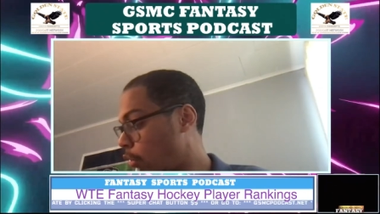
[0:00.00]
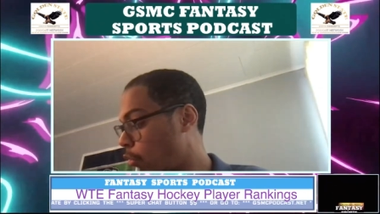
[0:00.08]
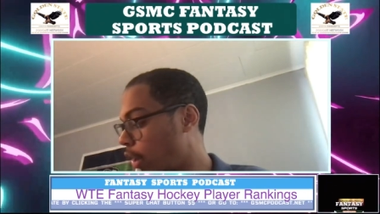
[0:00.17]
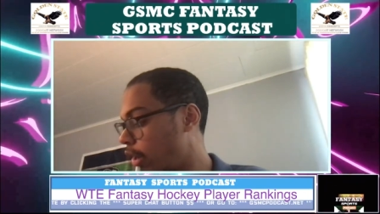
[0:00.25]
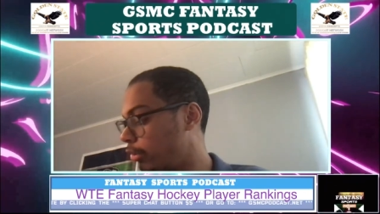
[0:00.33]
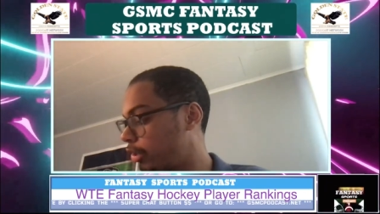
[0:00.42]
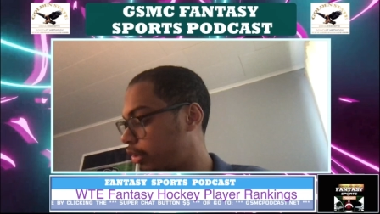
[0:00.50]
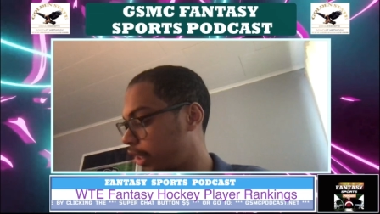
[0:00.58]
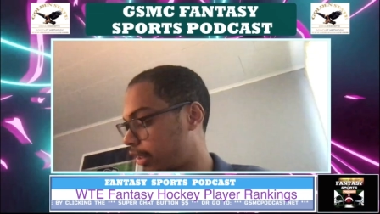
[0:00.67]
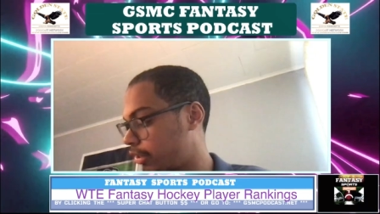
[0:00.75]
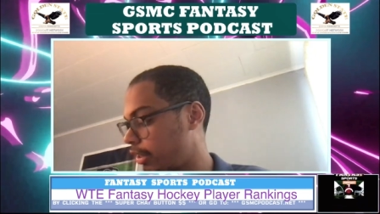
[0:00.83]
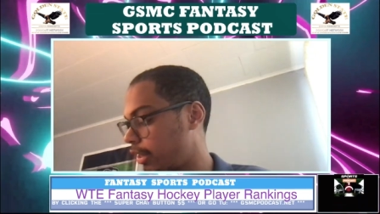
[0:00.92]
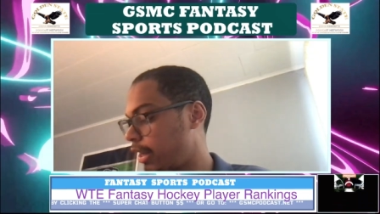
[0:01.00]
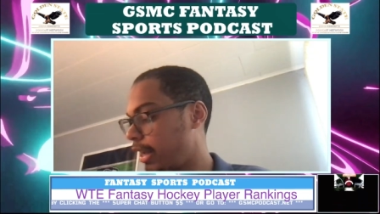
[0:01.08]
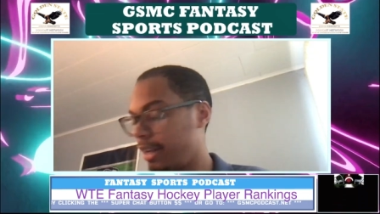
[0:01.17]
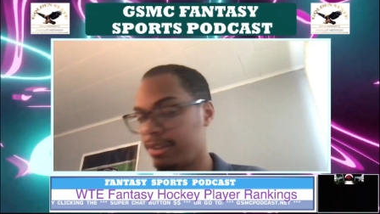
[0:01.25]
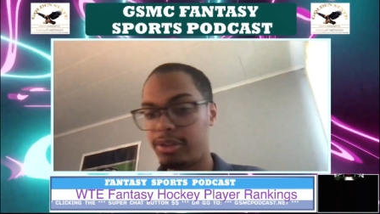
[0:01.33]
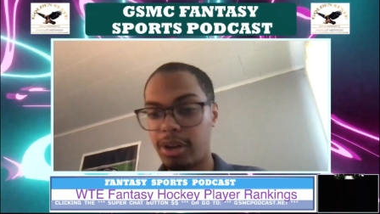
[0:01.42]
106th
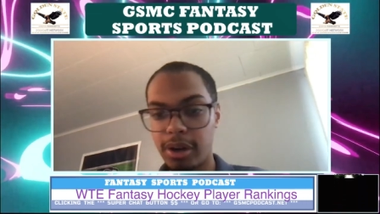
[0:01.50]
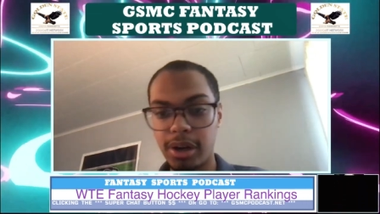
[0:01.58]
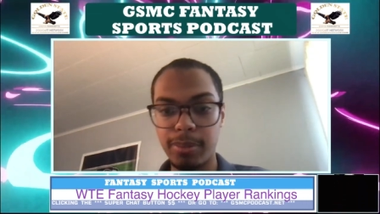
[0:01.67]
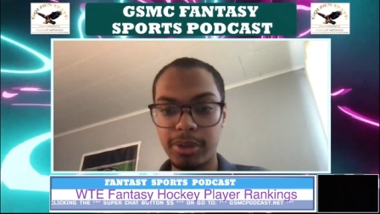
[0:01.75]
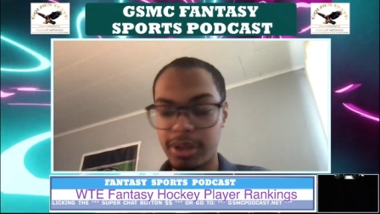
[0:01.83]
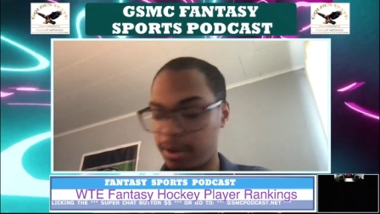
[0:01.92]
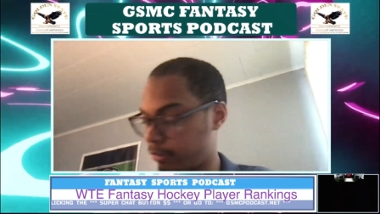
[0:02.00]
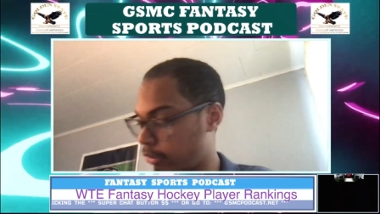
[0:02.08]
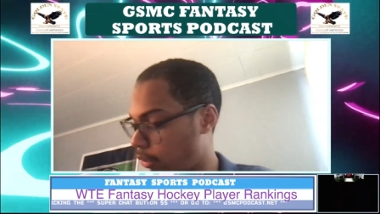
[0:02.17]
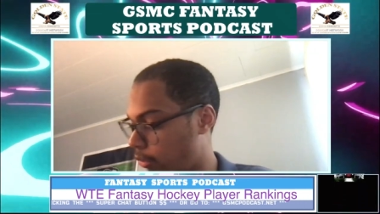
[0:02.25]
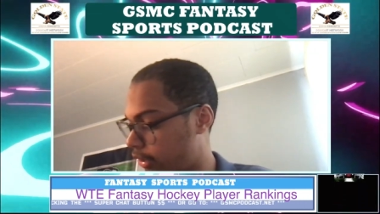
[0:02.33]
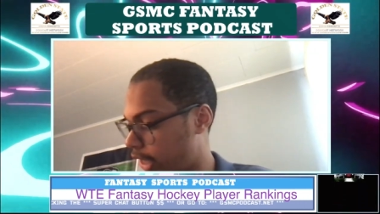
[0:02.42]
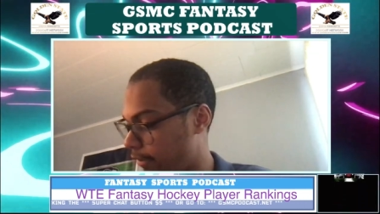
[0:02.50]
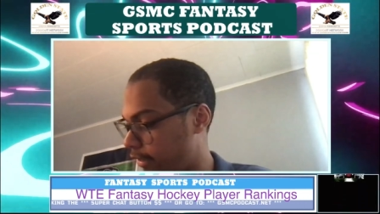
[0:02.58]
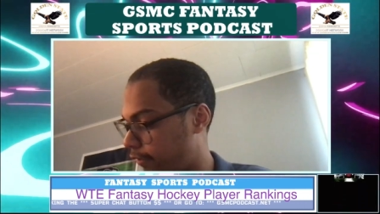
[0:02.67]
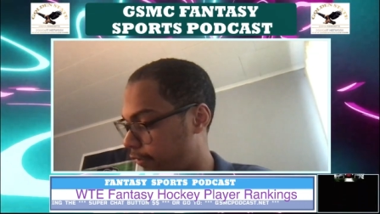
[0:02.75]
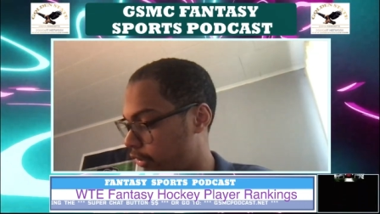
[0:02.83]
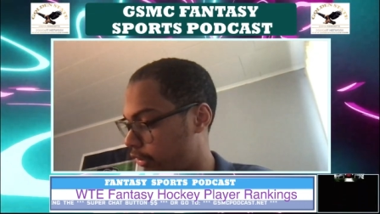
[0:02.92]
in terms of goals,
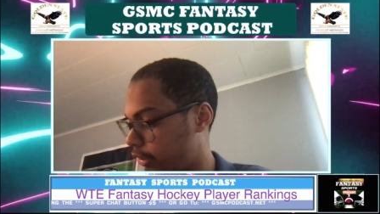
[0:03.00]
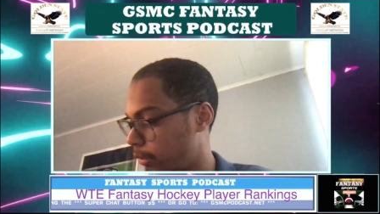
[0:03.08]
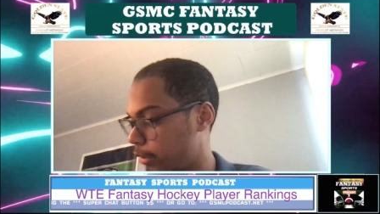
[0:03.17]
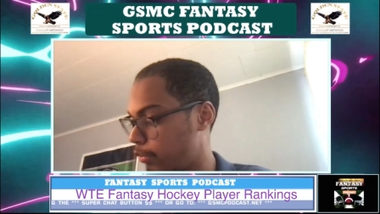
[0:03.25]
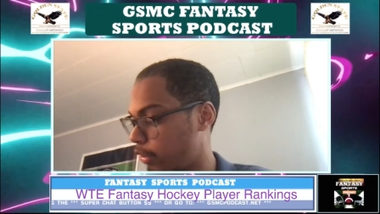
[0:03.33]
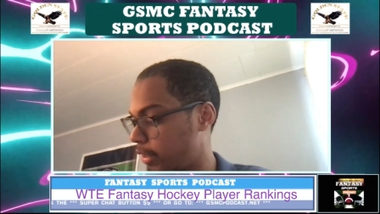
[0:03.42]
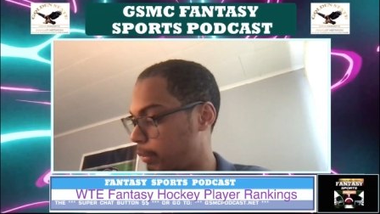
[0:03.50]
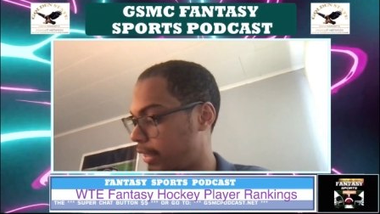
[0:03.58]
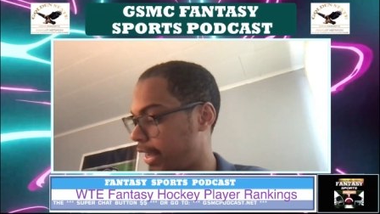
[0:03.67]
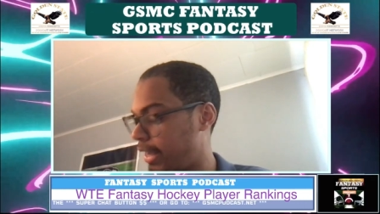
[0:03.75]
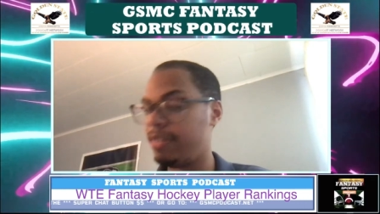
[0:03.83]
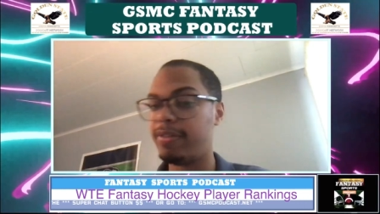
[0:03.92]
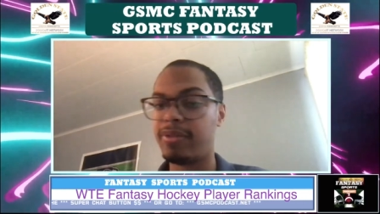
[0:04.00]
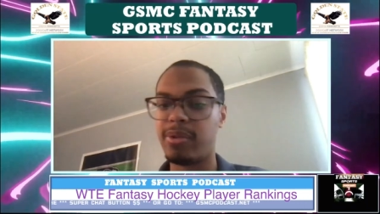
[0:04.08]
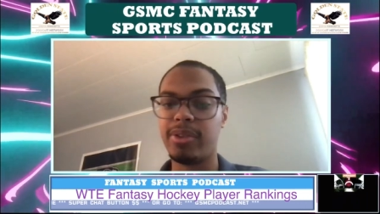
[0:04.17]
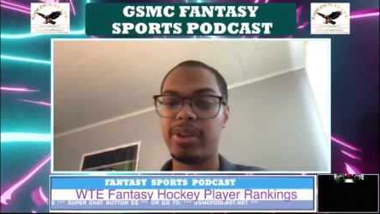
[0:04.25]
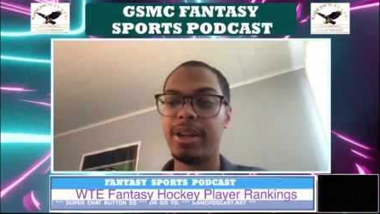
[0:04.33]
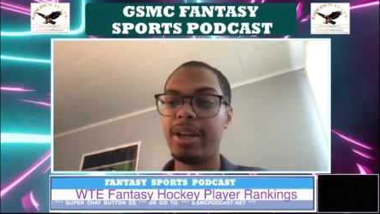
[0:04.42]
71st in terms of points, but
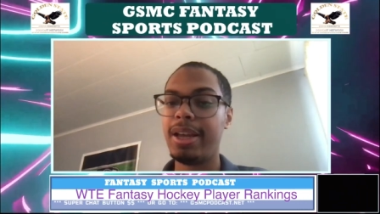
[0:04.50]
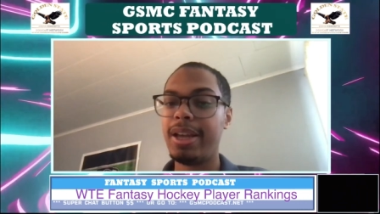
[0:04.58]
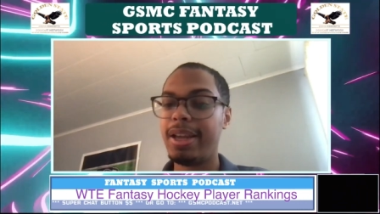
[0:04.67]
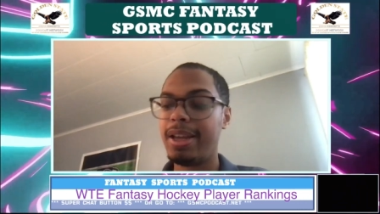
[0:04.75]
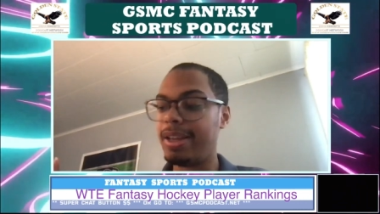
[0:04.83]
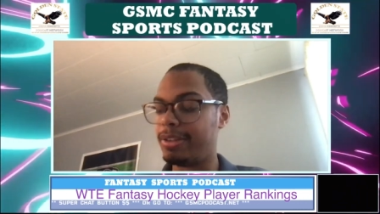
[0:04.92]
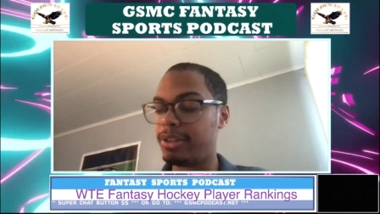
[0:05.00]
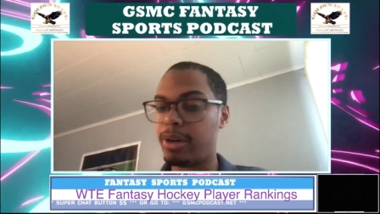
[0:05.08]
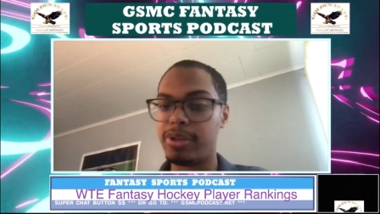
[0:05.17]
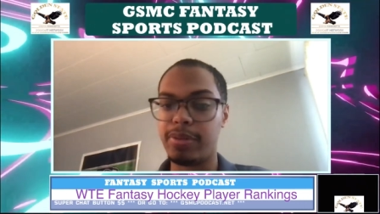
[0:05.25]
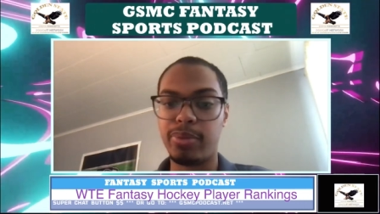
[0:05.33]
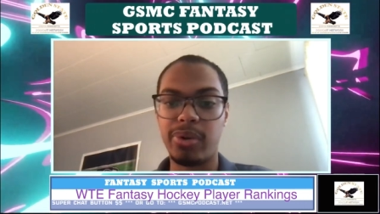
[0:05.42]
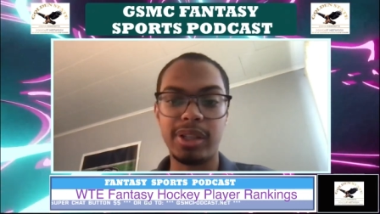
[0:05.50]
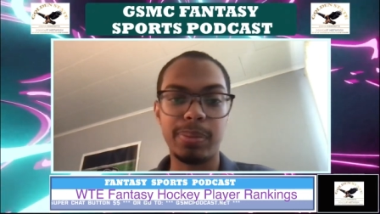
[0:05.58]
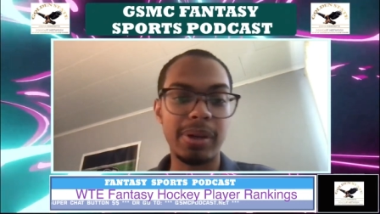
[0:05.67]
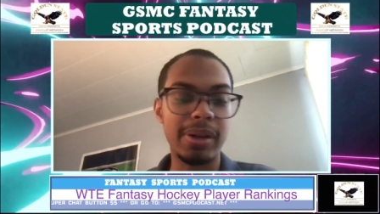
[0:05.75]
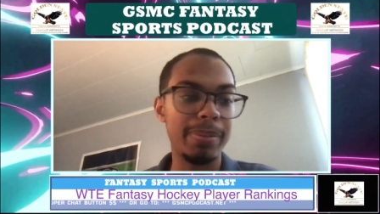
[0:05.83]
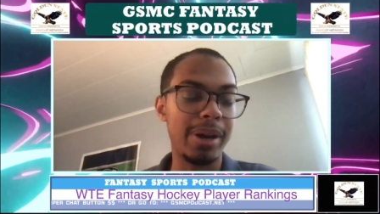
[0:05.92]
84th in terms of points.
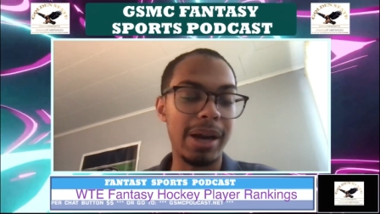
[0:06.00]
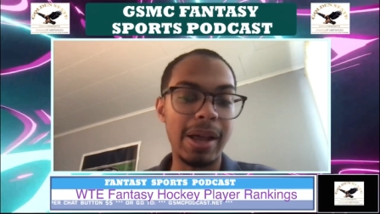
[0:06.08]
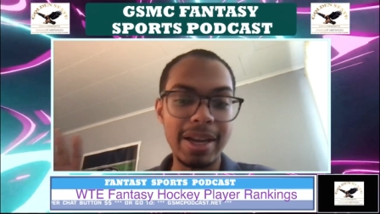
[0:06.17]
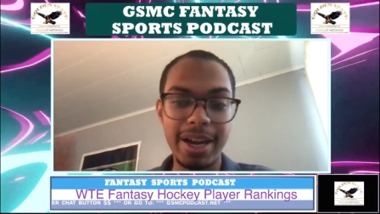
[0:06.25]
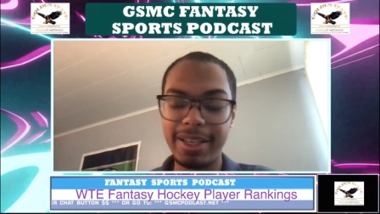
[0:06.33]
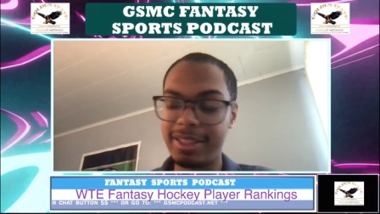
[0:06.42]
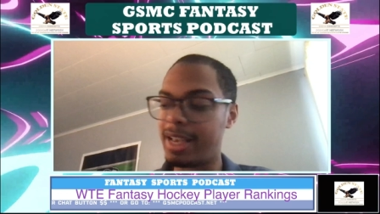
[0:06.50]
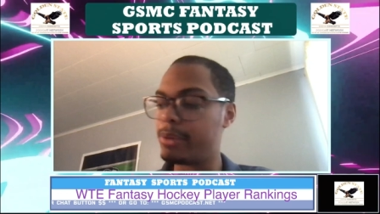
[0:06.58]
But, but like I said,